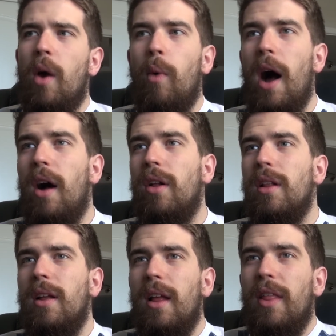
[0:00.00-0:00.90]

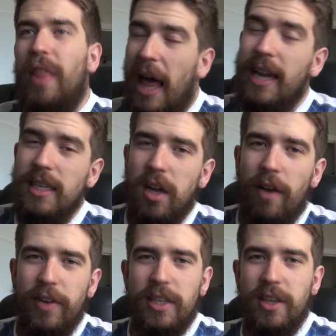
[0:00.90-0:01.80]
while that is
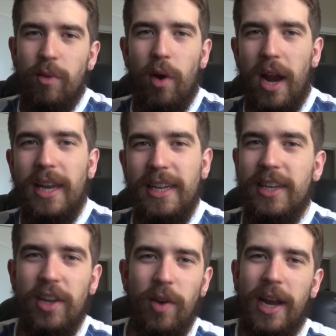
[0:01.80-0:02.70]
obviously what I need to do.